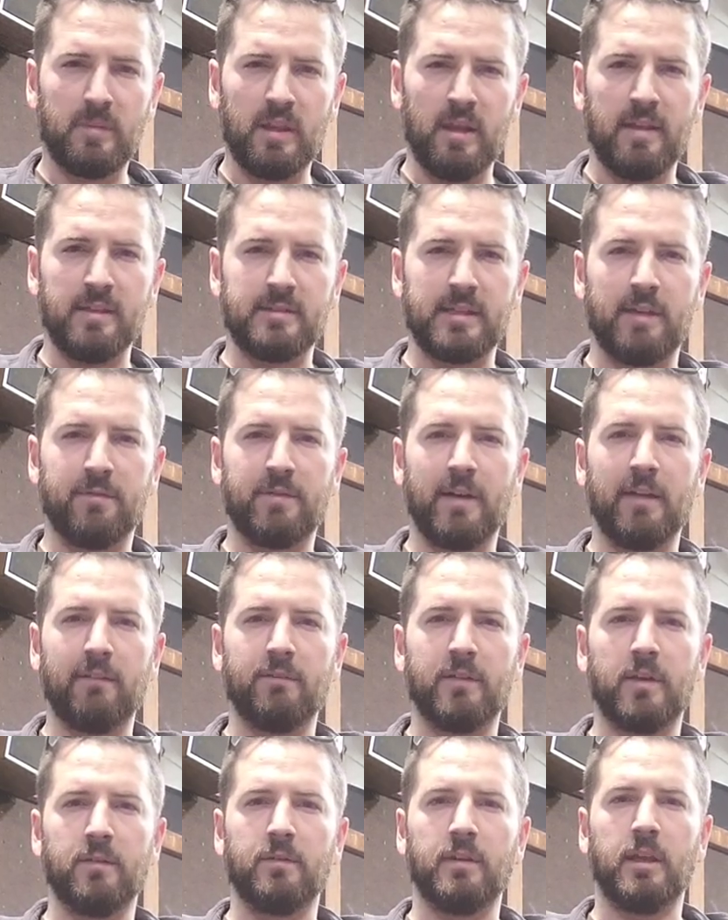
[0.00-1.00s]
this
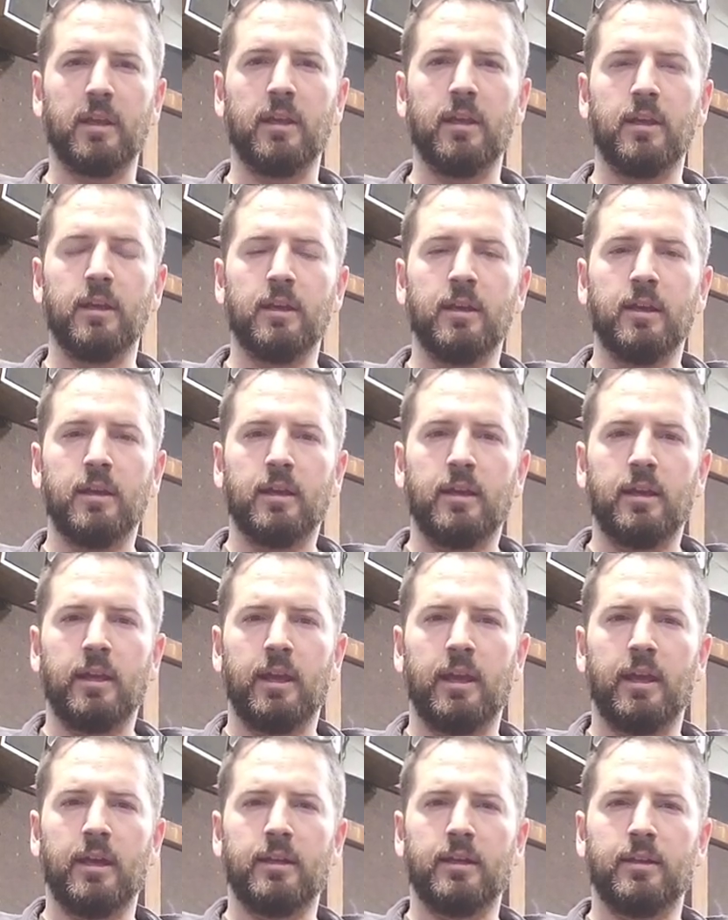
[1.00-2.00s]
F550.
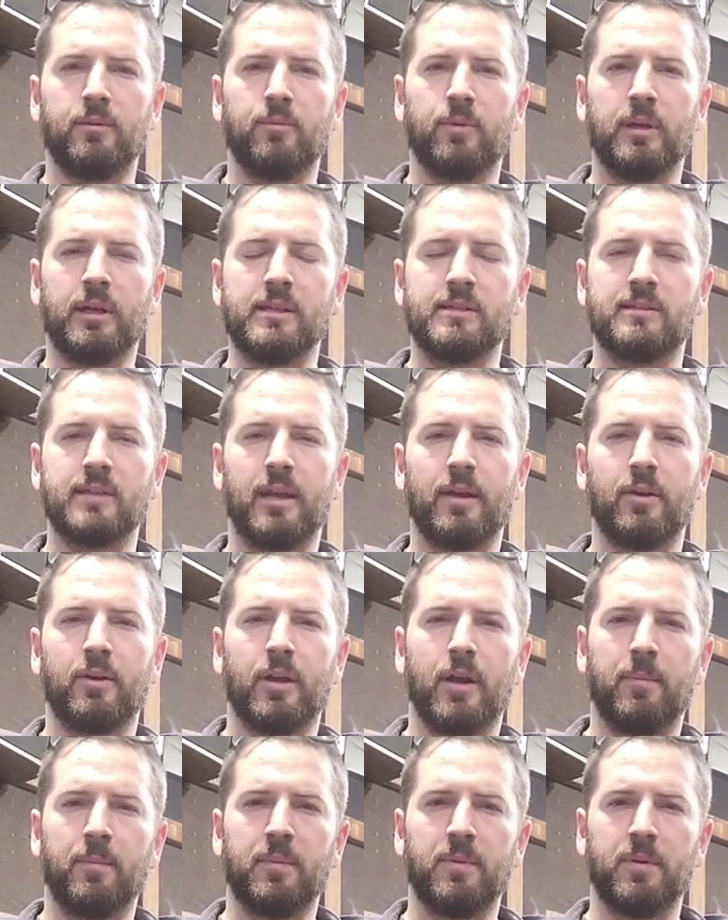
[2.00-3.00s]
And when he centered
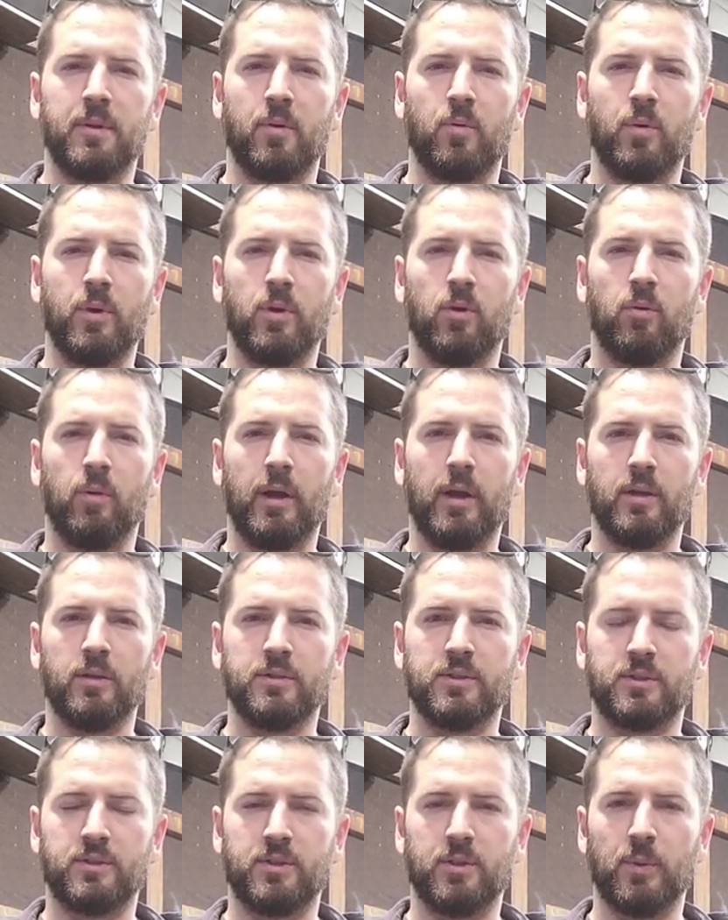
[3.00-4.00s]
up the wheel
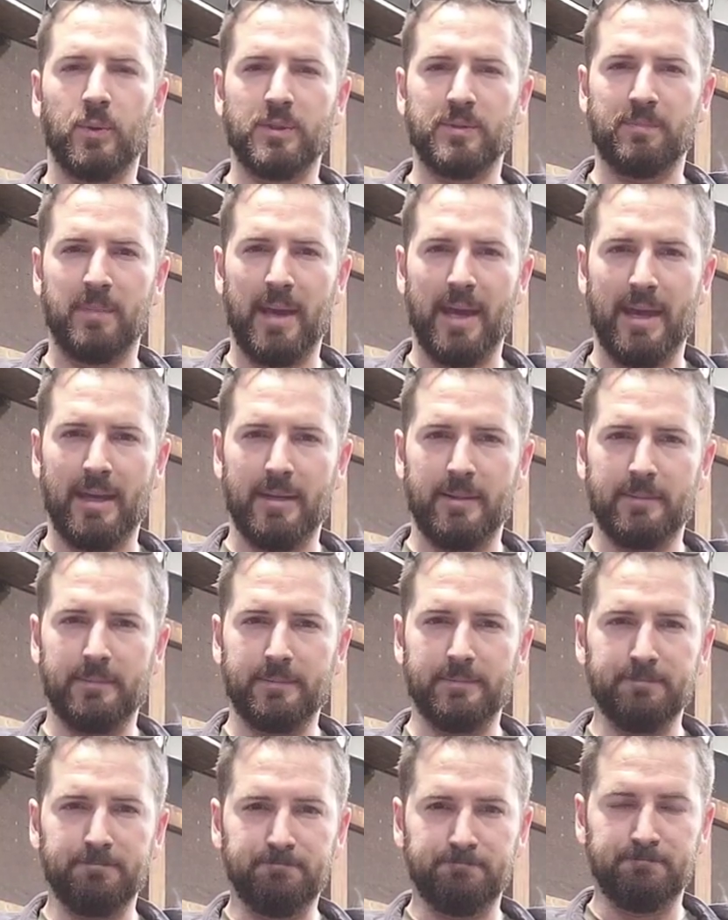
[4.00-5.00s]
wells to his bed,
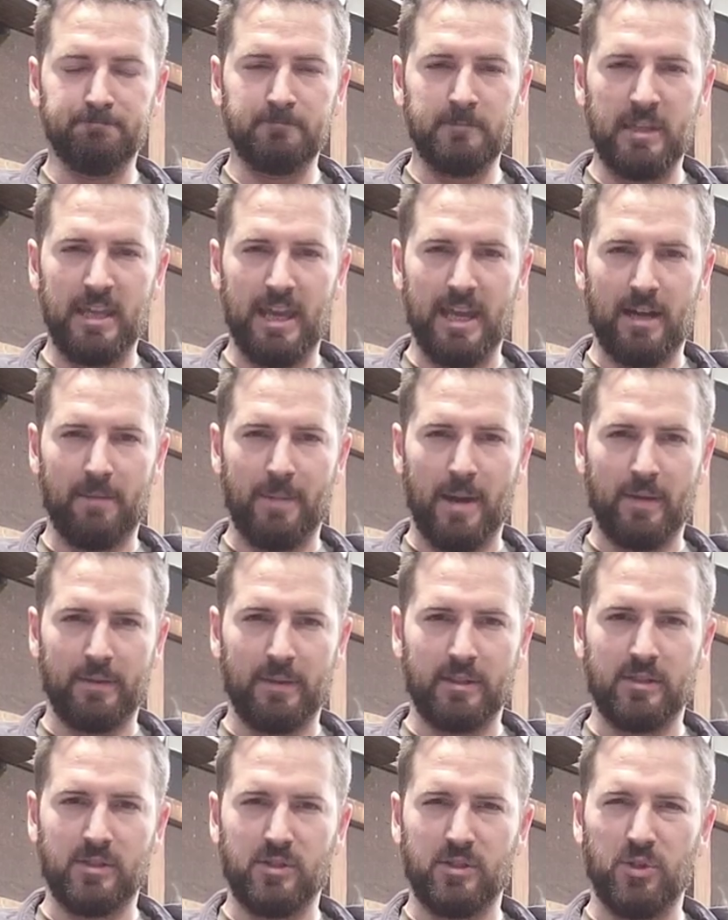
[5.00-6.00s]
he had about
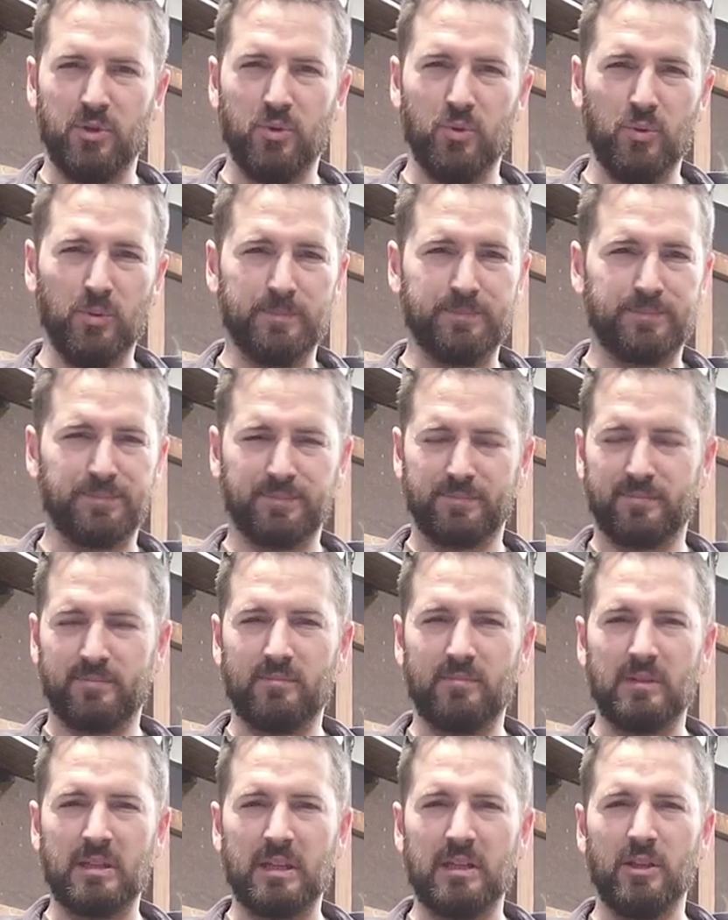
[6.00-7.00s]
this
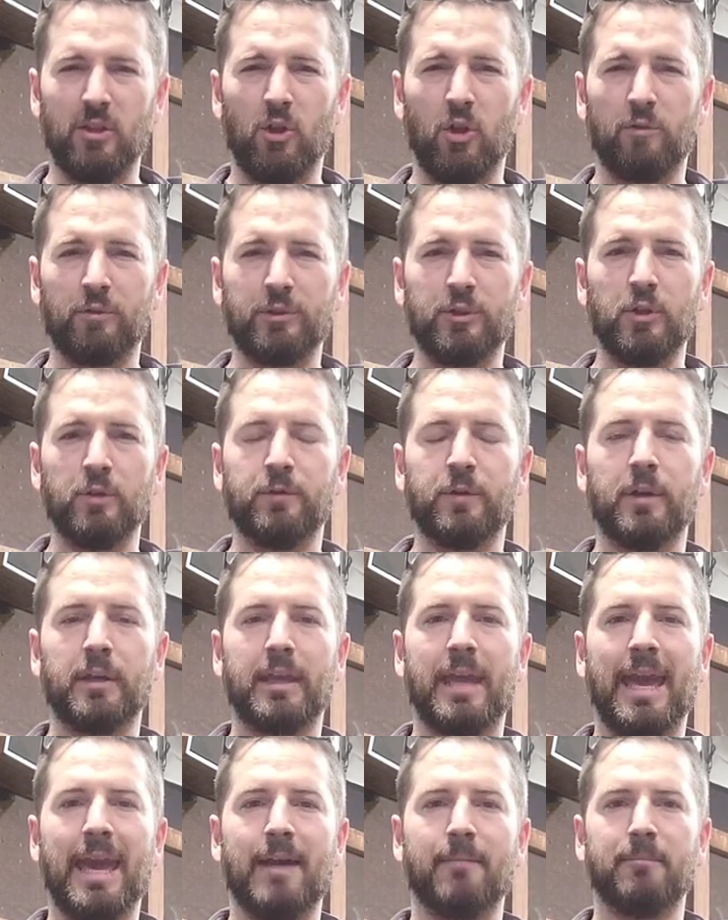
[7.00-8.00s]
a little over 2
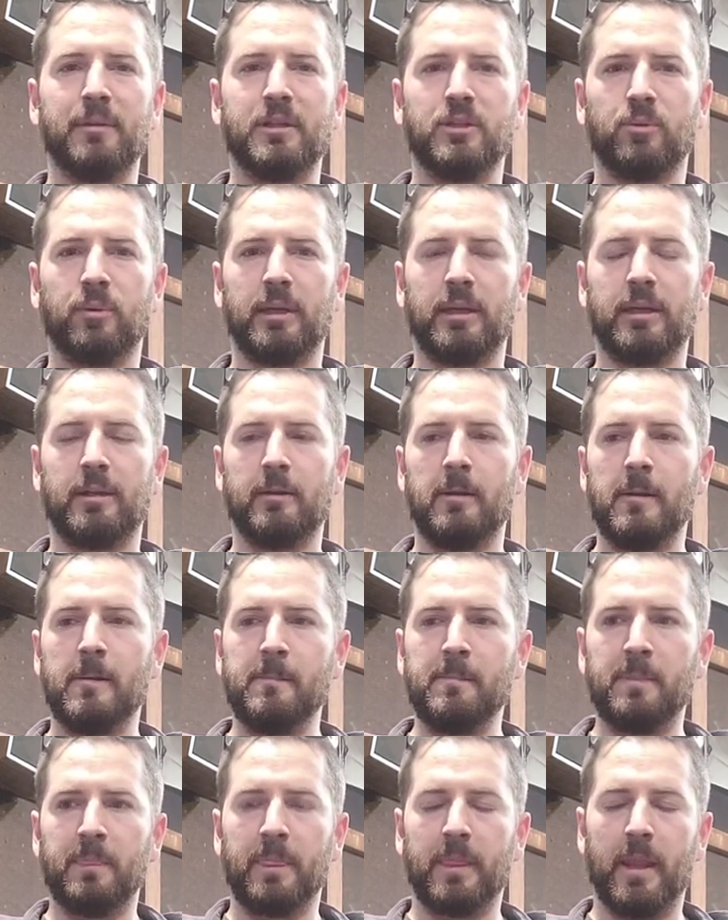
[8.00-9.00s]
foot gap between
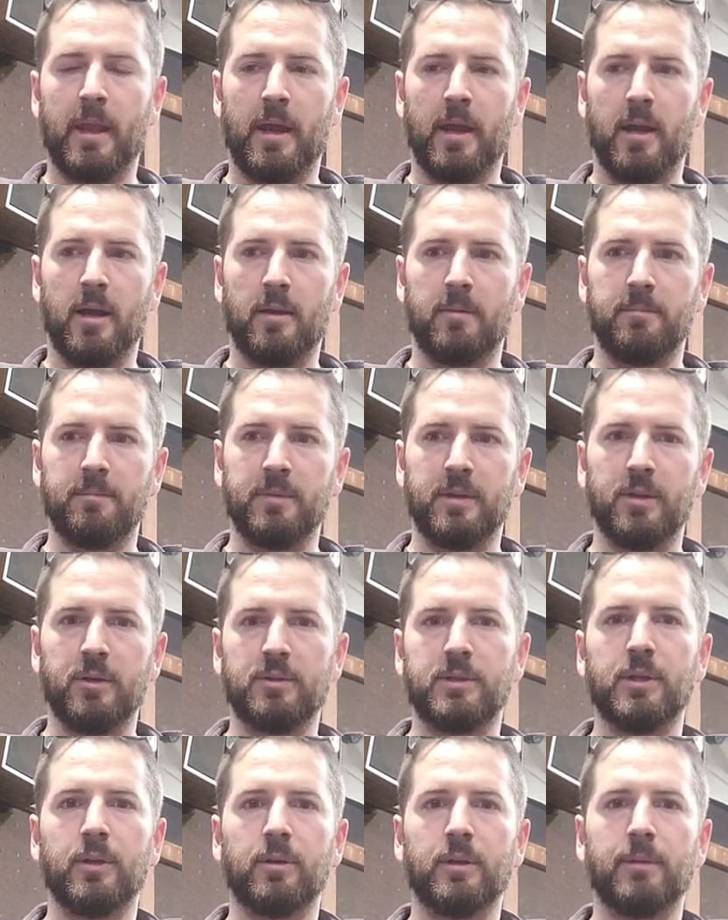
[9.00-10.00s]
the
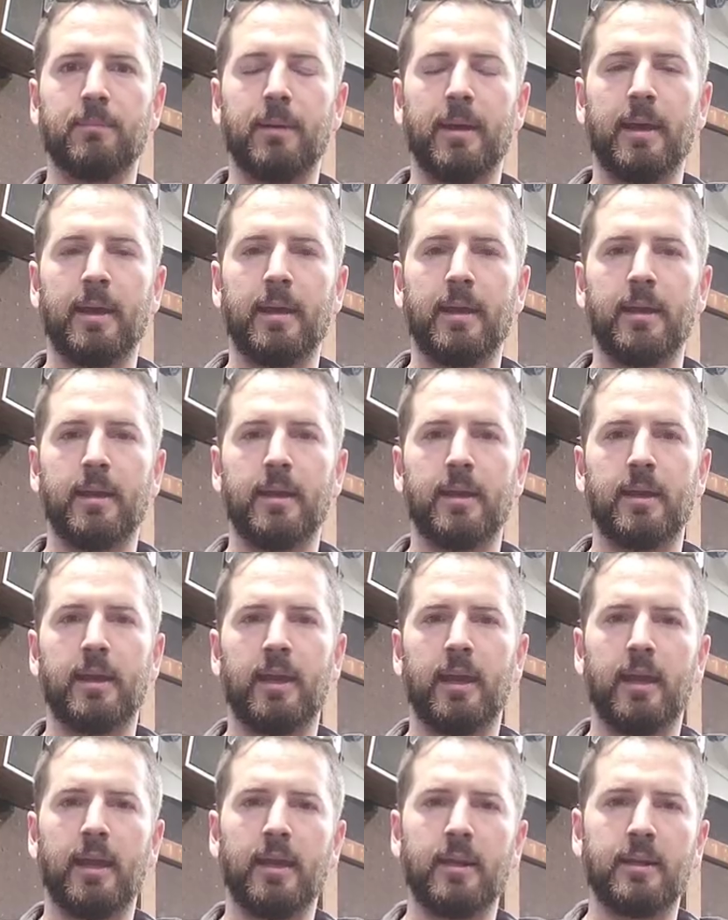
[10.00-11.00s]
utility bed
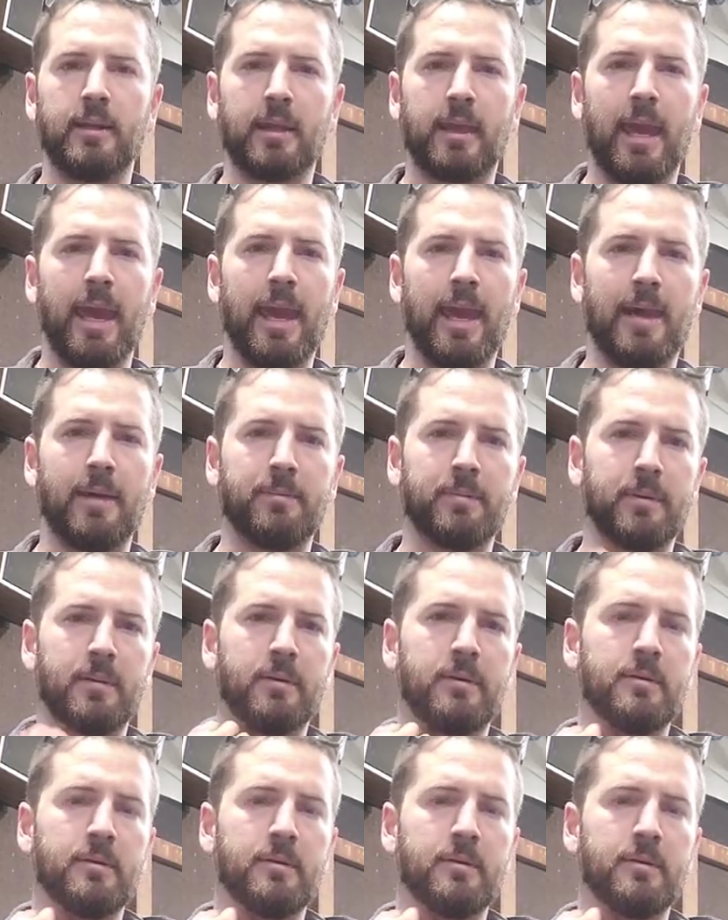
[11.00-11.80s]
and the cab.